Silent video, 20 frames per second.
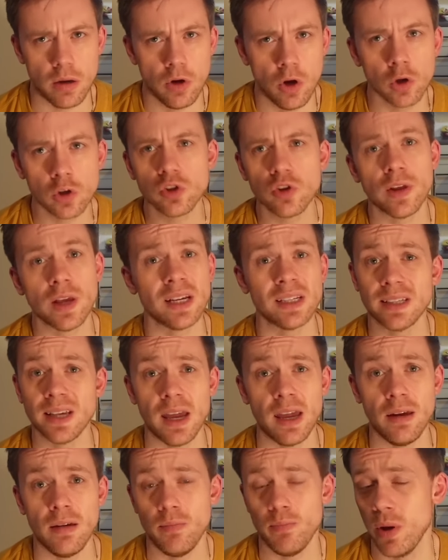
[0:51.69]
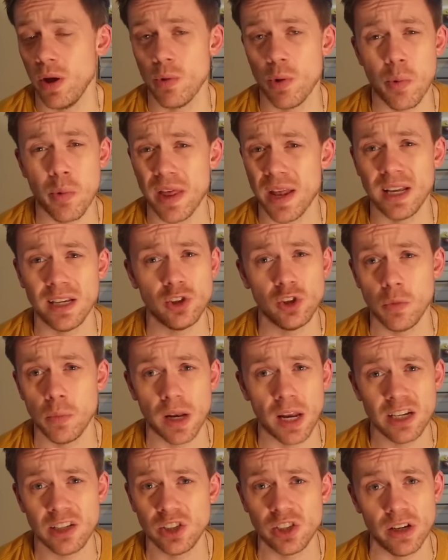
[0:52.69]
Not something I say, by the way, with any
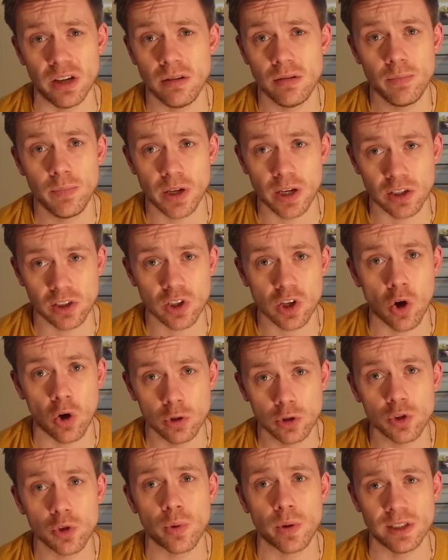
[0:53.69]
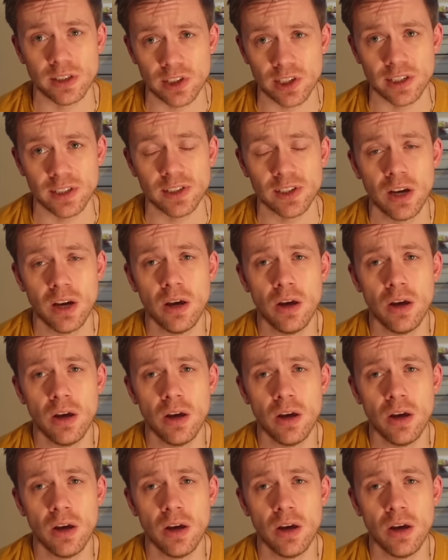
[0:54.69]
jubilation, because the consequences